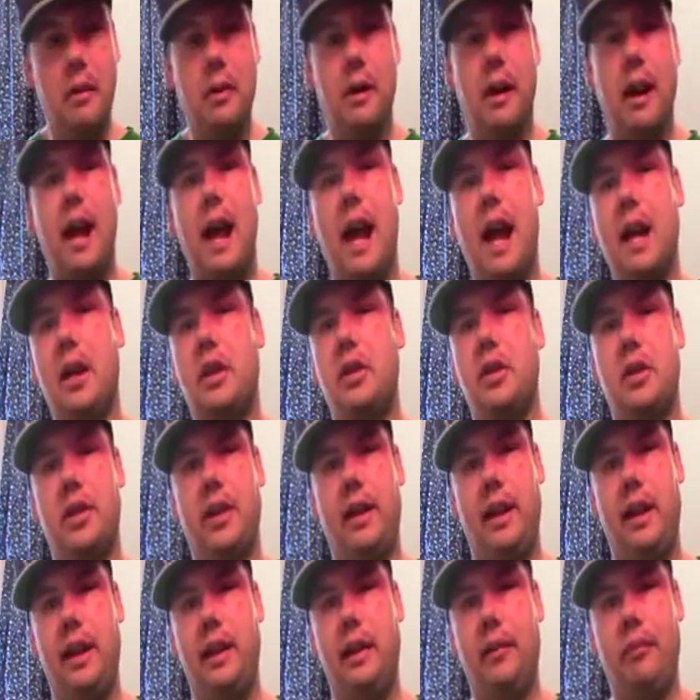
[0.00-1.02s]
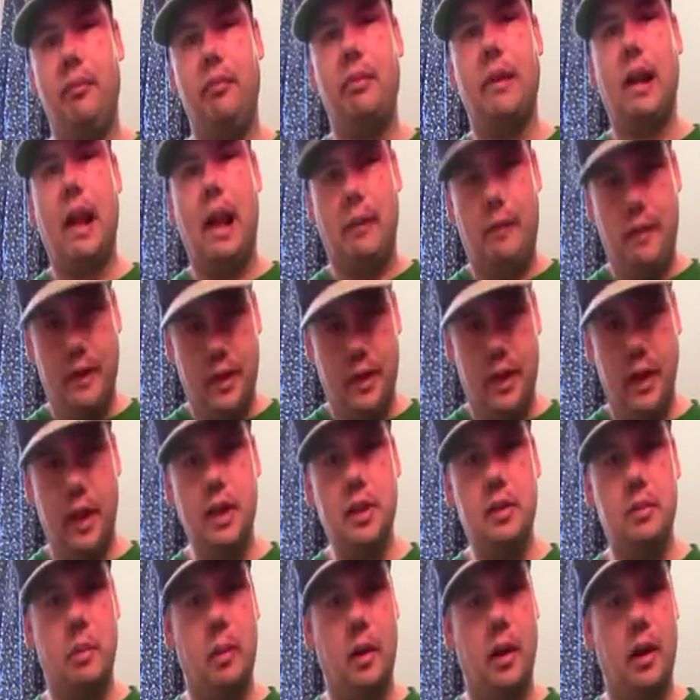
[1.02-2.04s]
to actually, if it
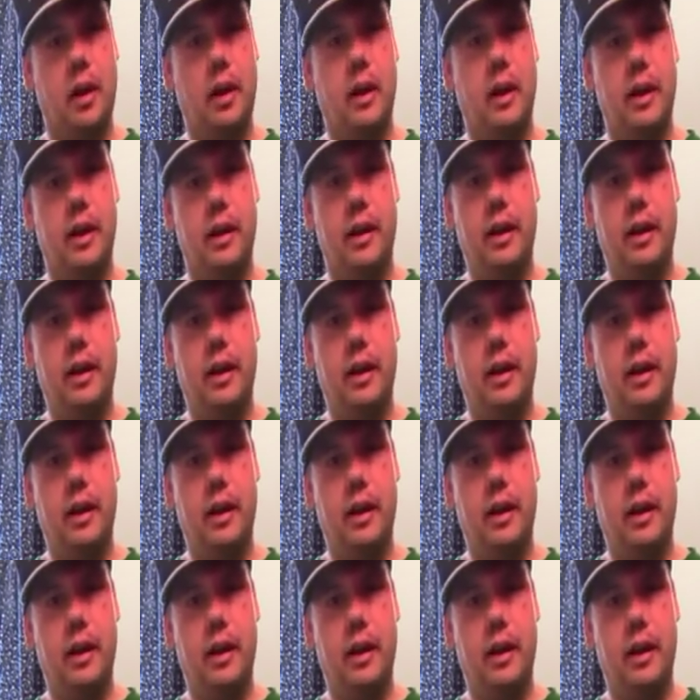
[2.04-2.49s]
does work,